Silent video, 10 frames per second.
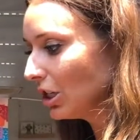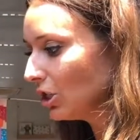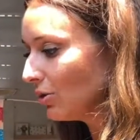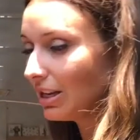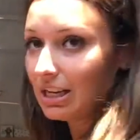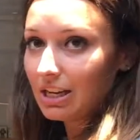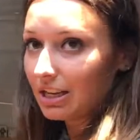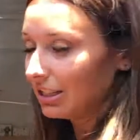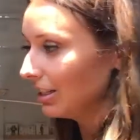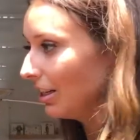can do any
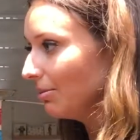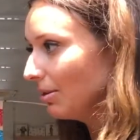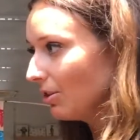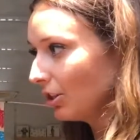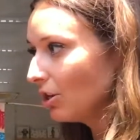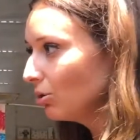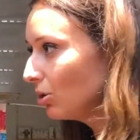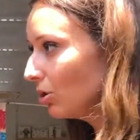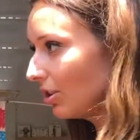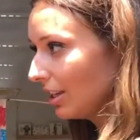custom on the
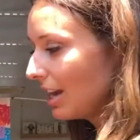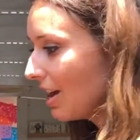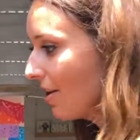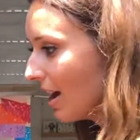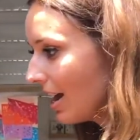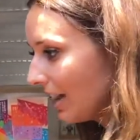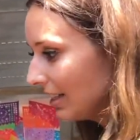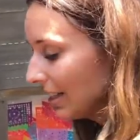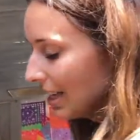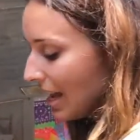coasters, on the
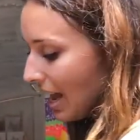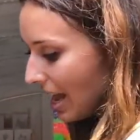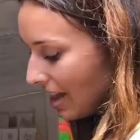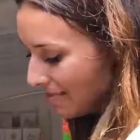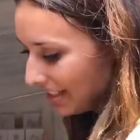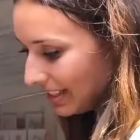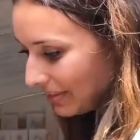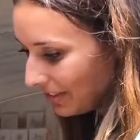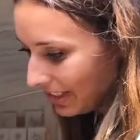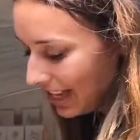cowhides, and
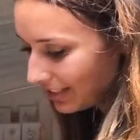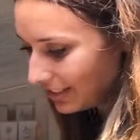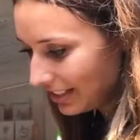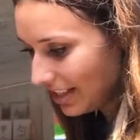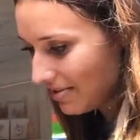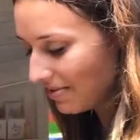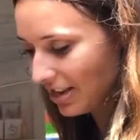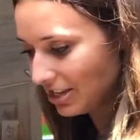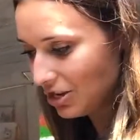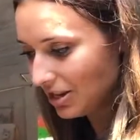stuff like that. So that's kind of
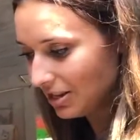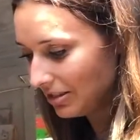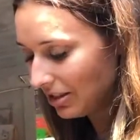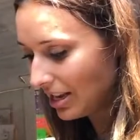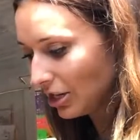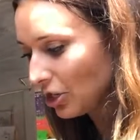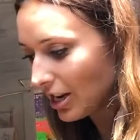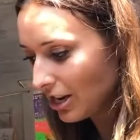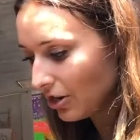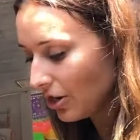fun. You can kind of
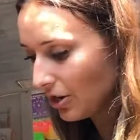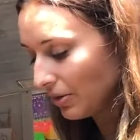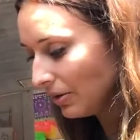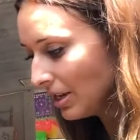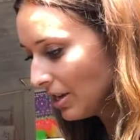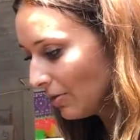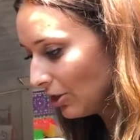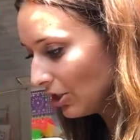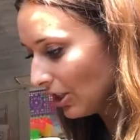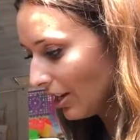create your own, which is